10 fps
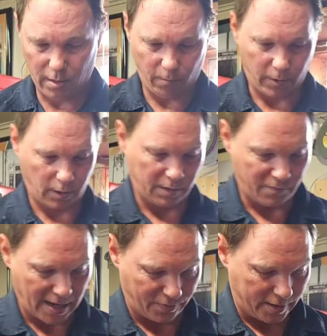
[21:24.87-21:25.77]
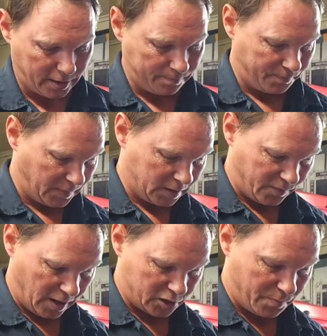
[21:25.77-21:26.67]
We're going to leave that there. As
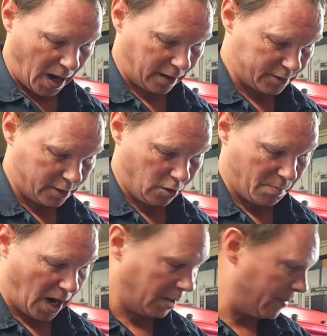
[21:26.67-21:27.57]
far as bars go, bar